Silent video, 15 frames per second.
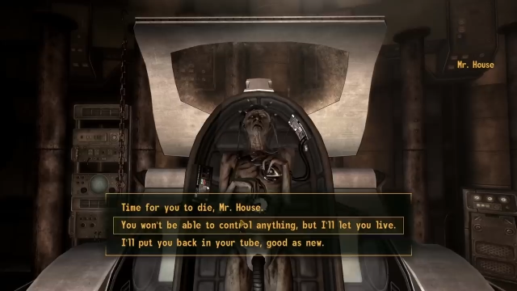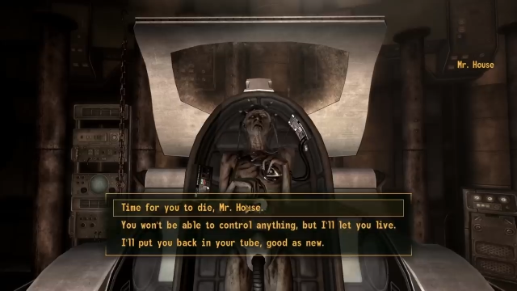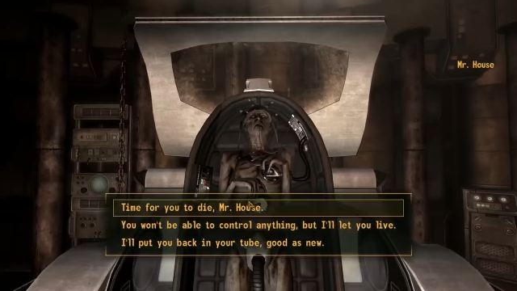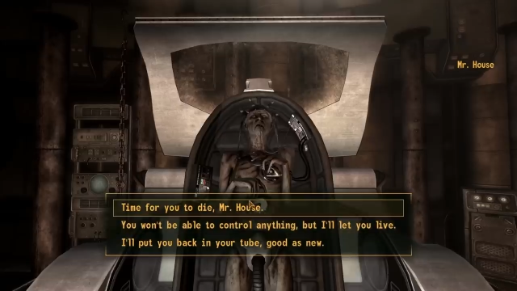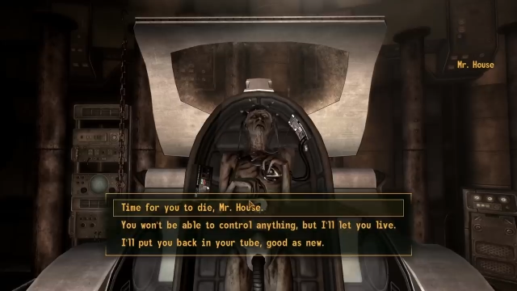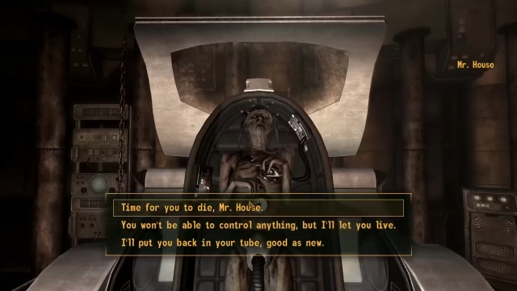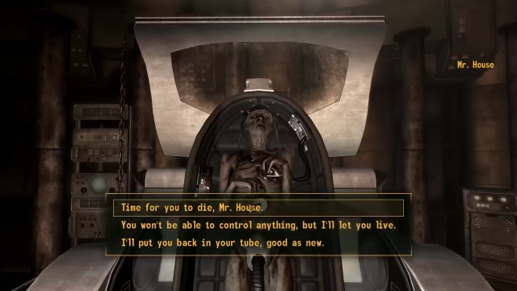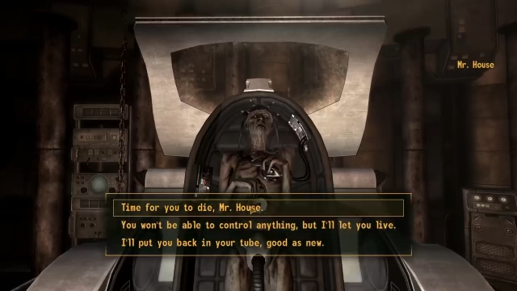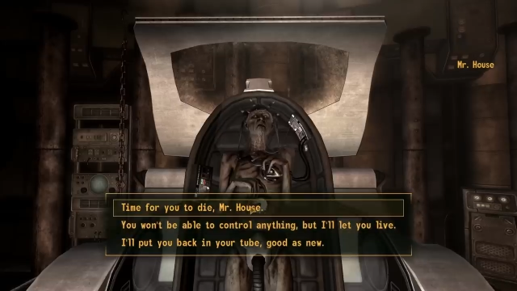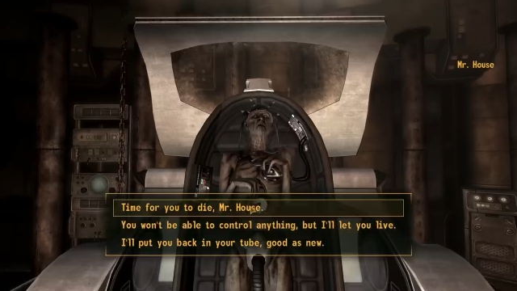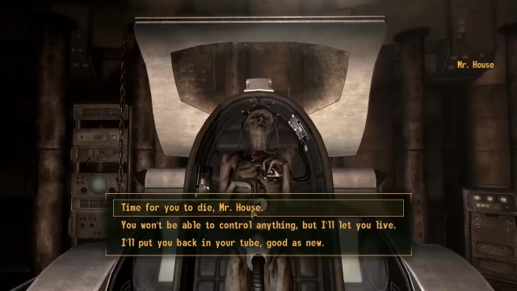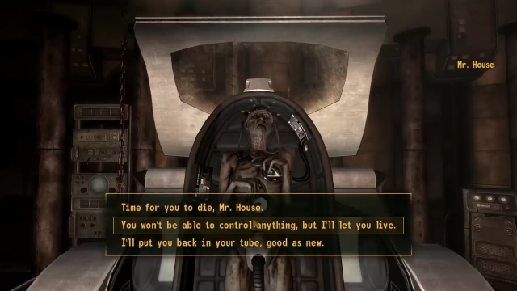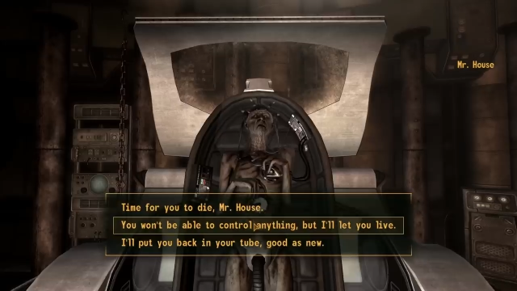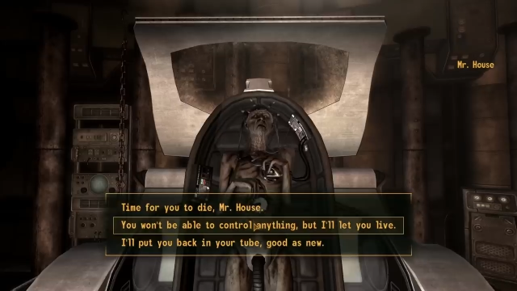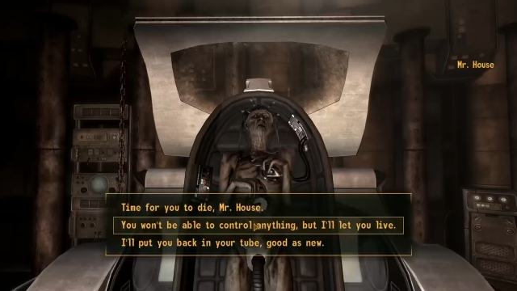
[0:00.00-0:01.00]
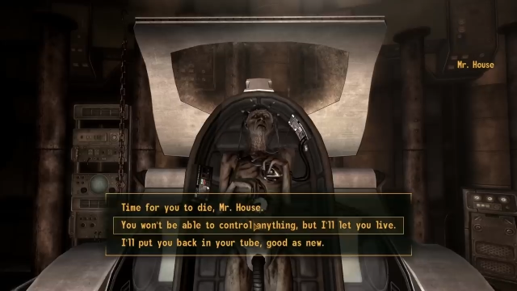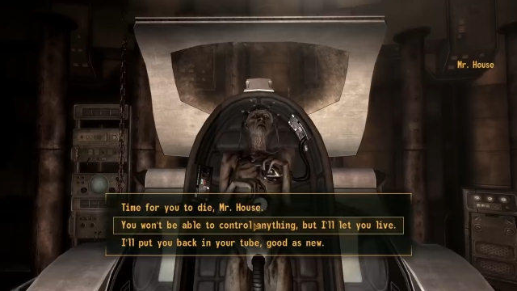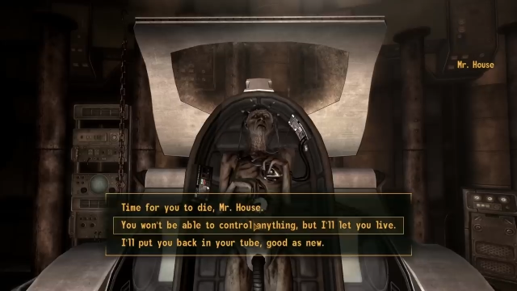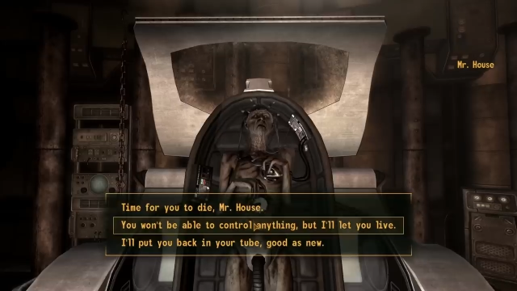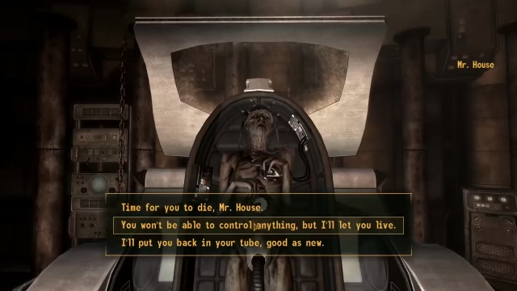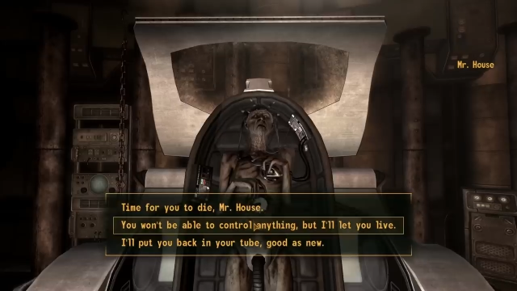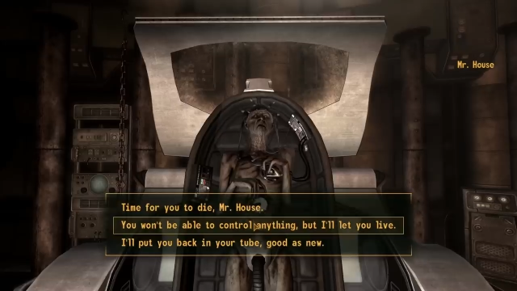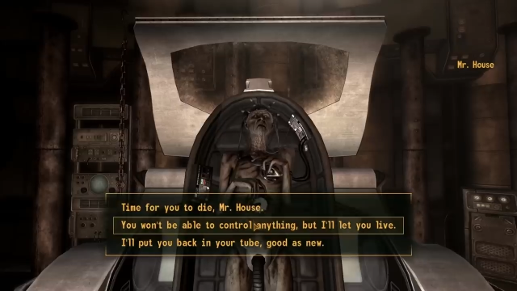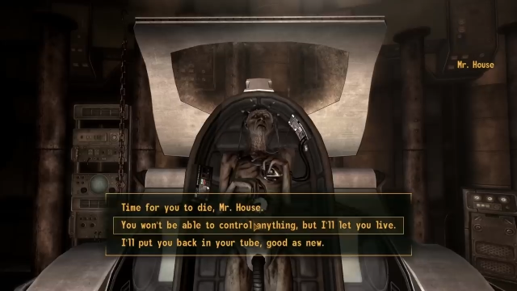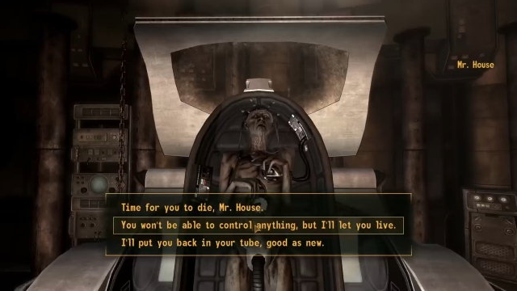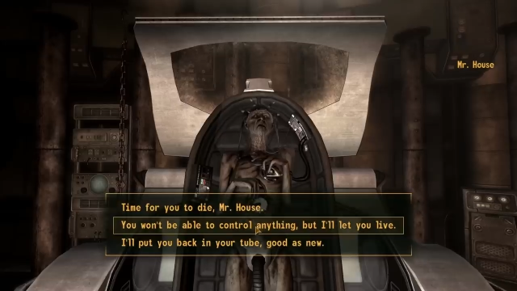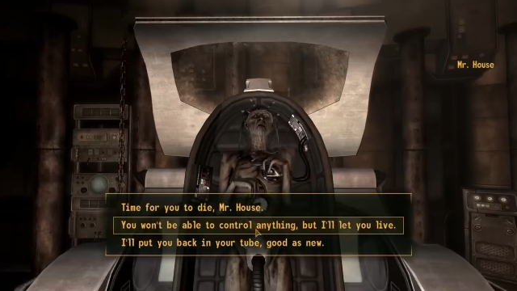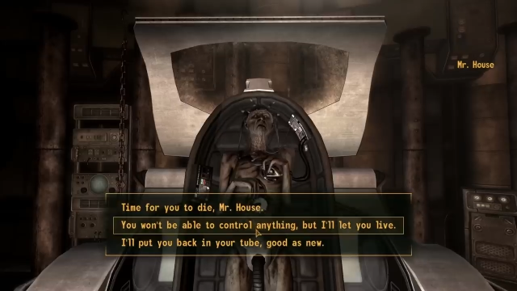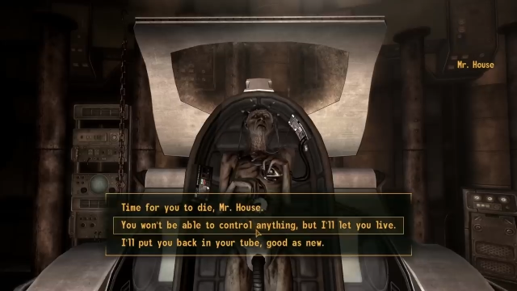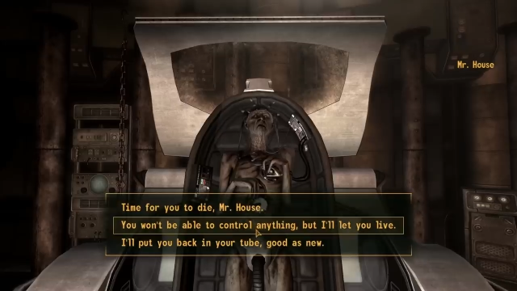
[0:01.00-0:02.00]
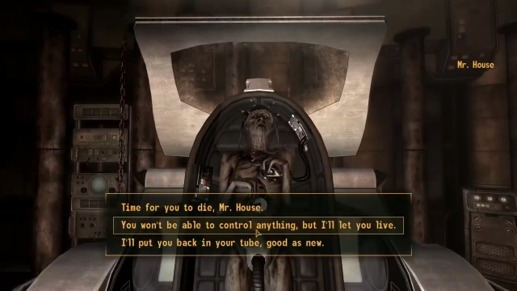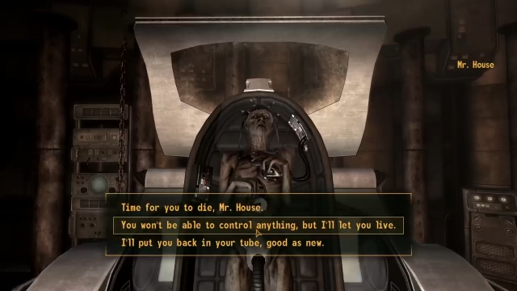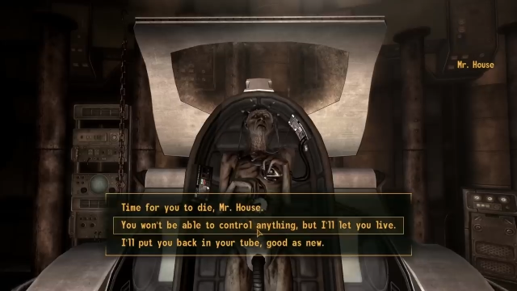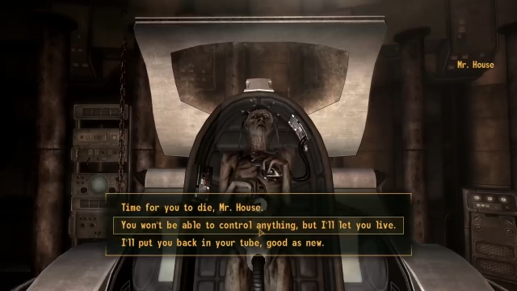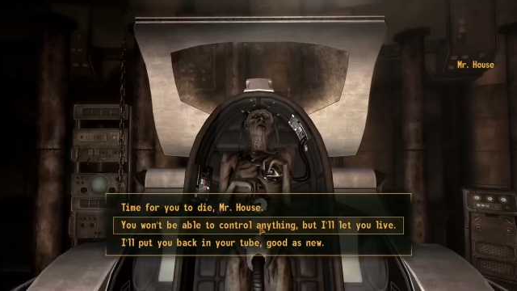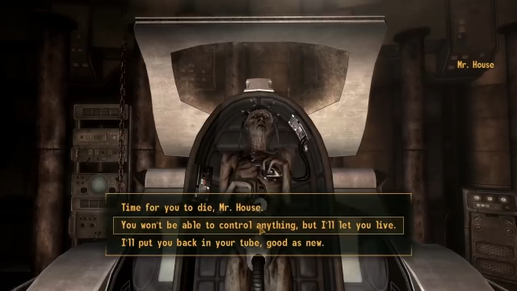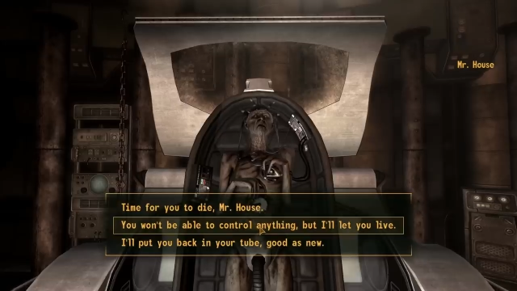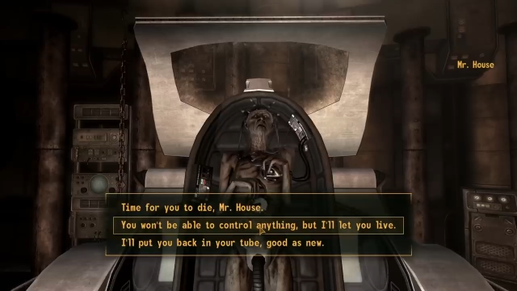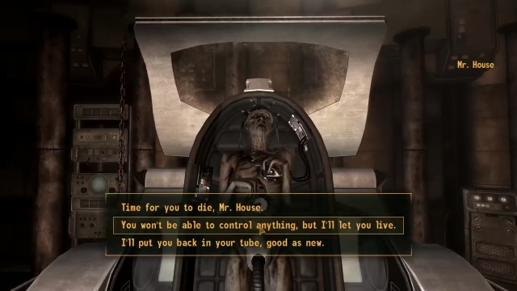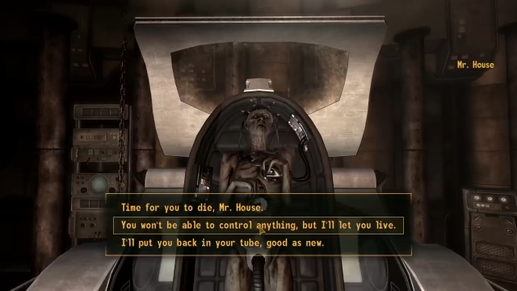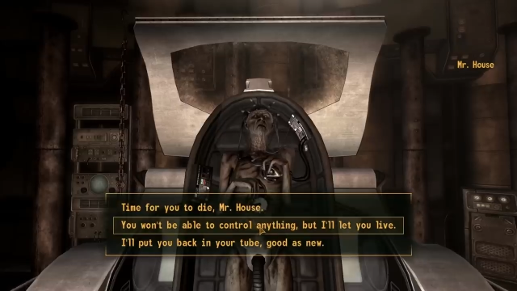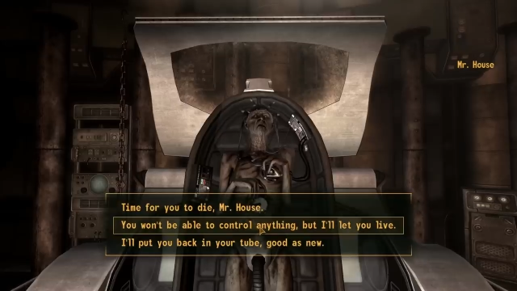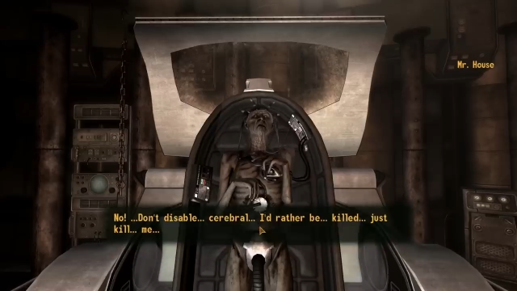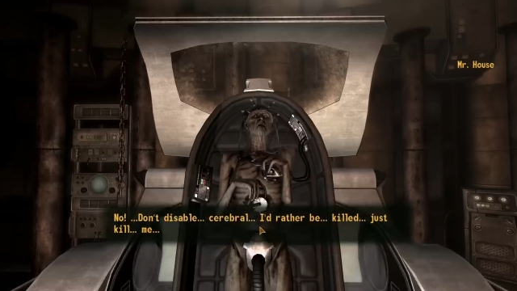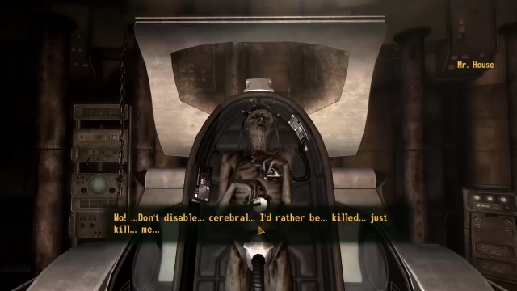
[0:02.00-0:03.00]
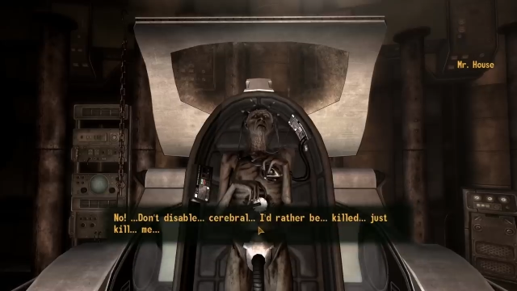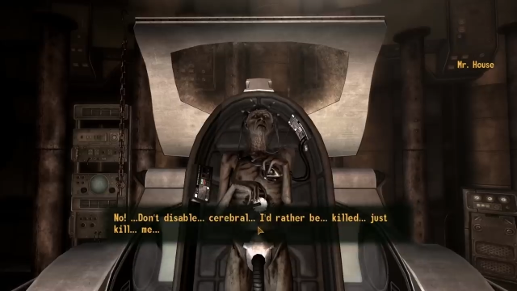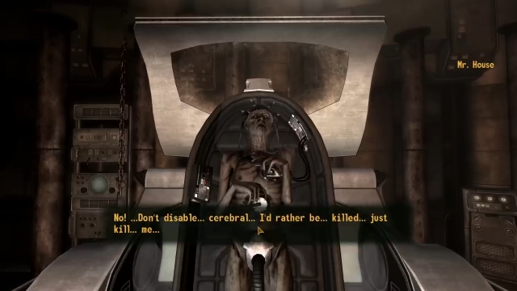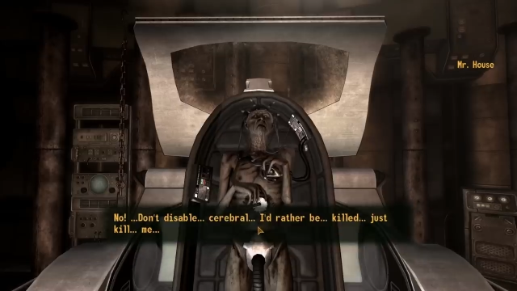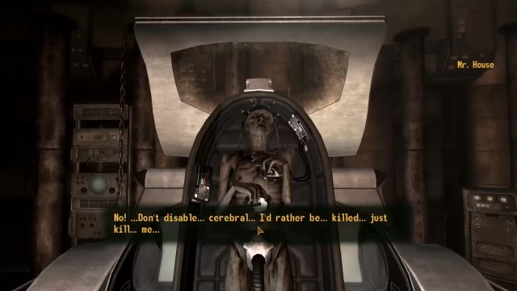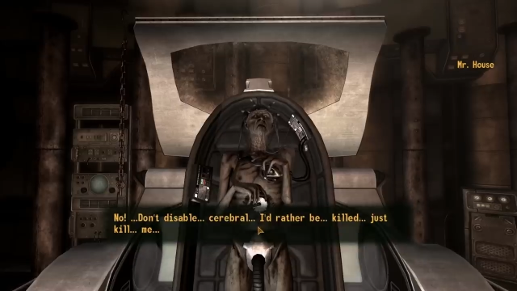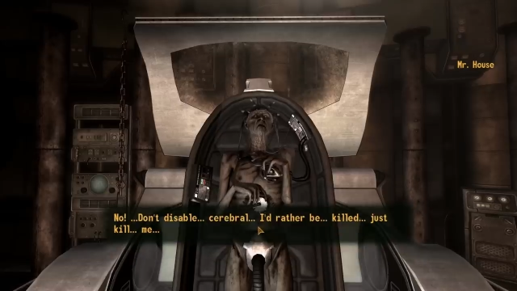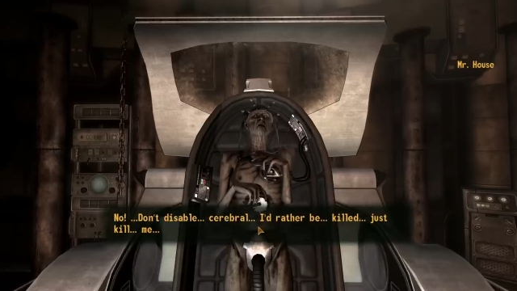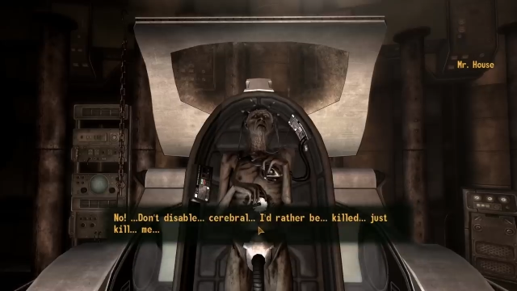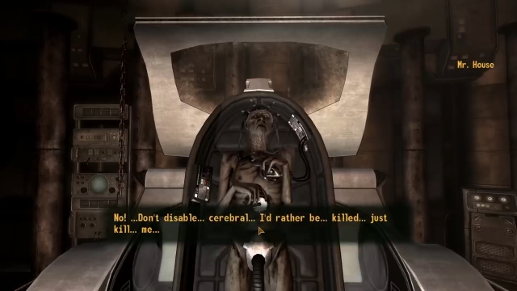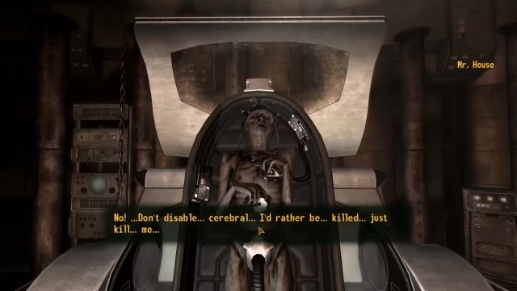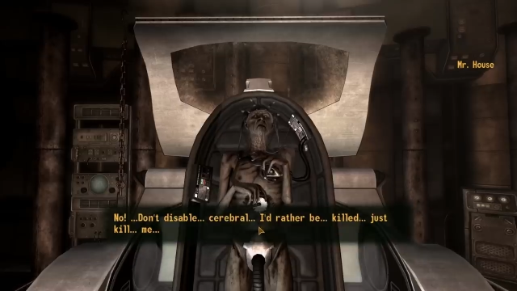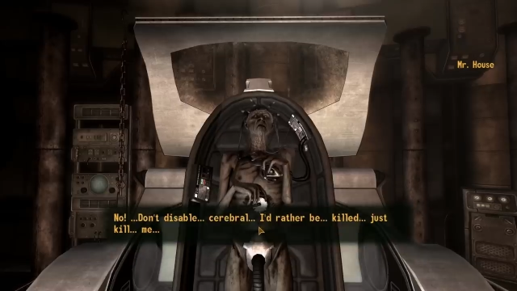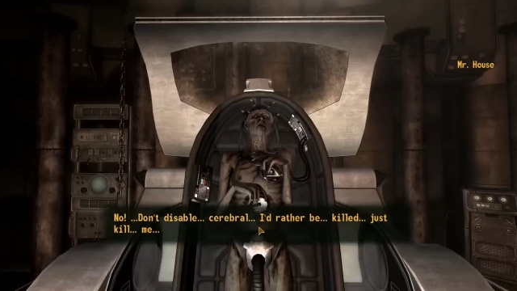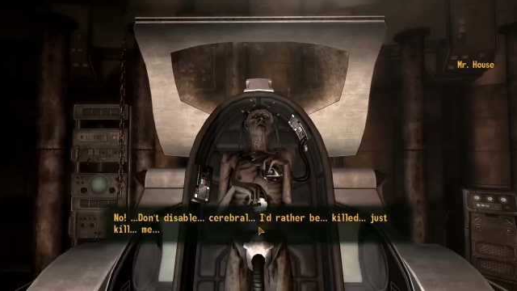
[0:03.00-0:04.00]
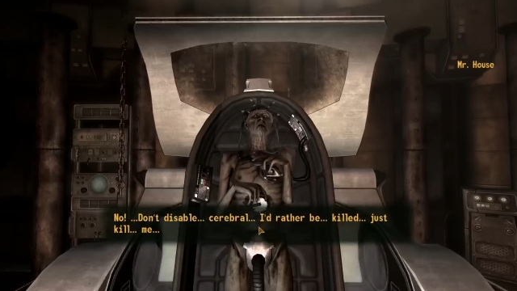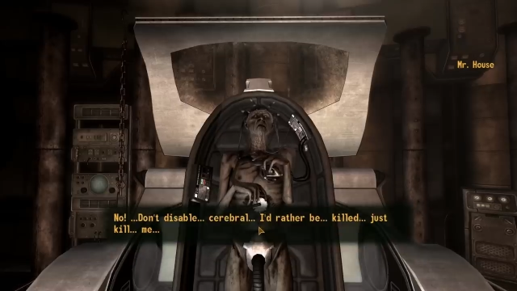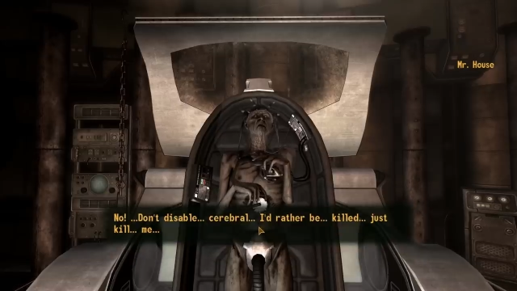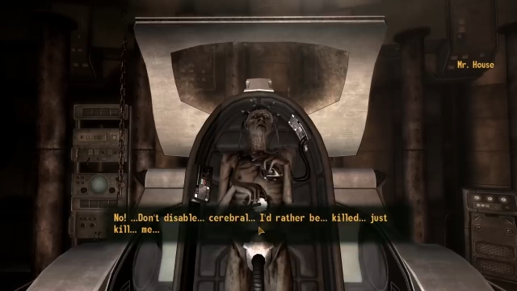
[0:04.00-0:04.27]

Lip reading: (no speaker visible)